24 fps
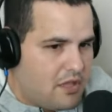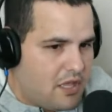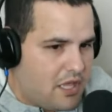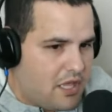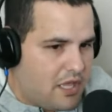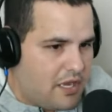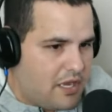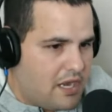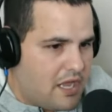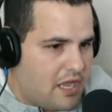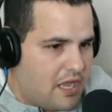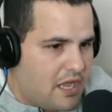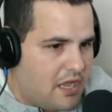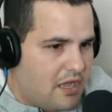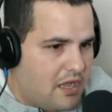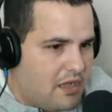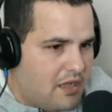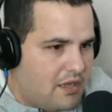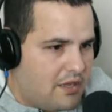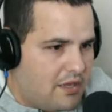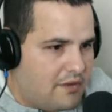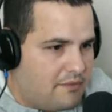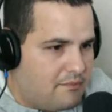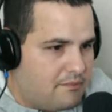And uh,
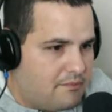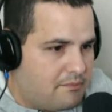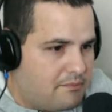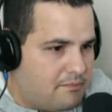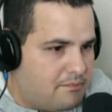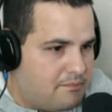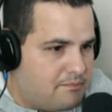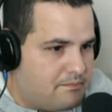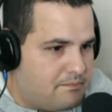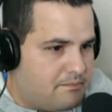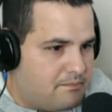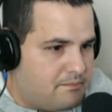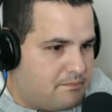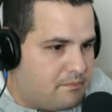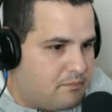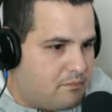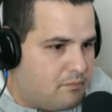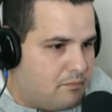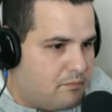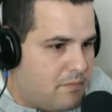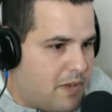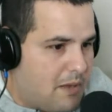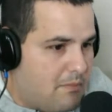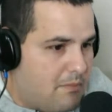and
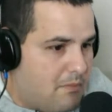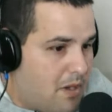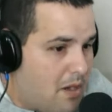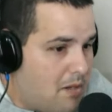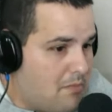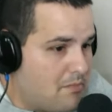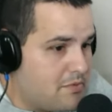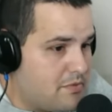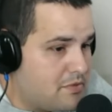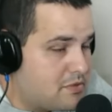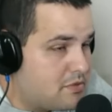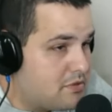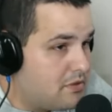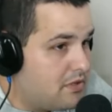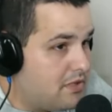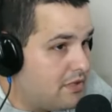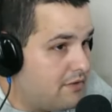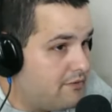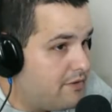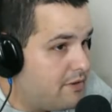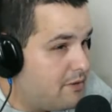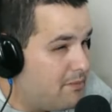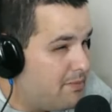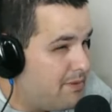my mom used to
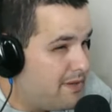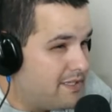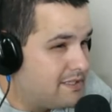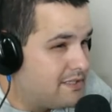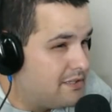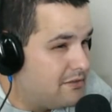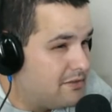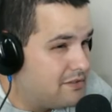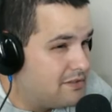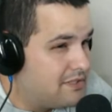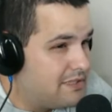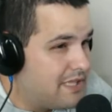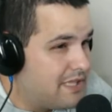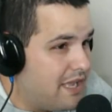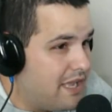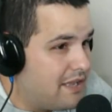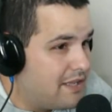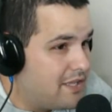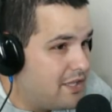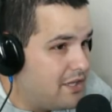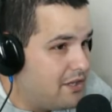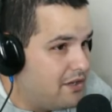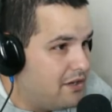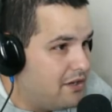live in a place that wasn't
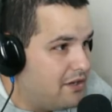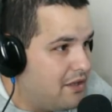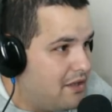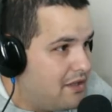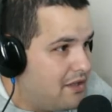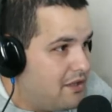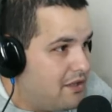that good.